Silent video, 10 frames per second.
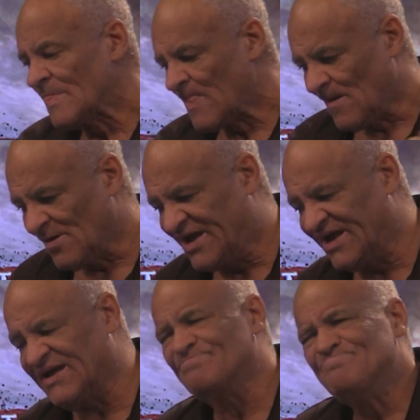
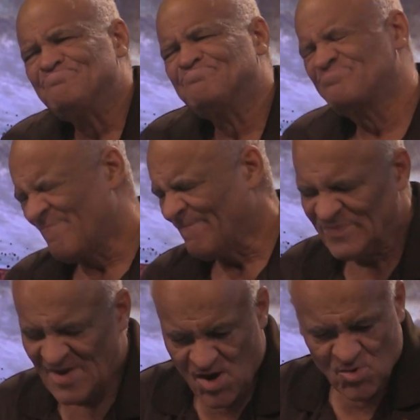Okay?
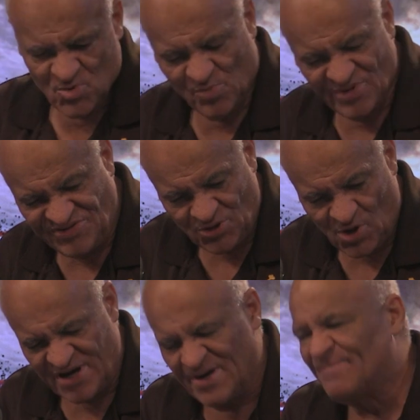when we talk
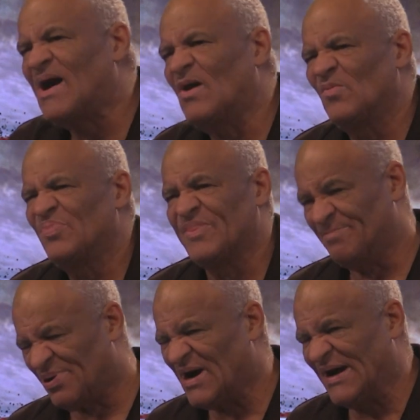about the
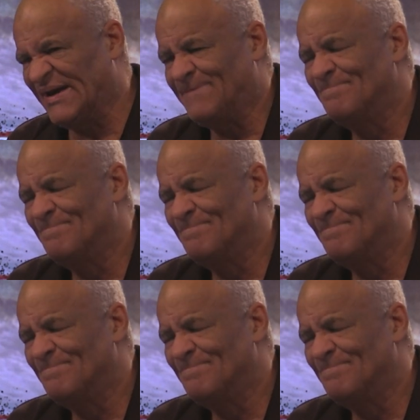potty,